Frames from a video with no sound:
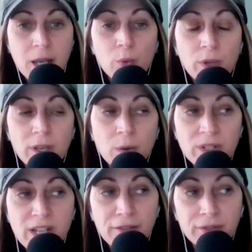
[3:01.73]
We
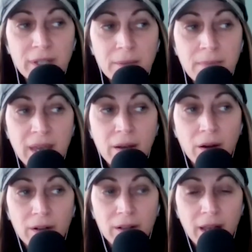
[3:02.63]
definitely make
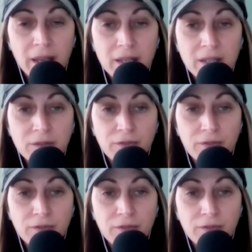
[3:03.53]
our clients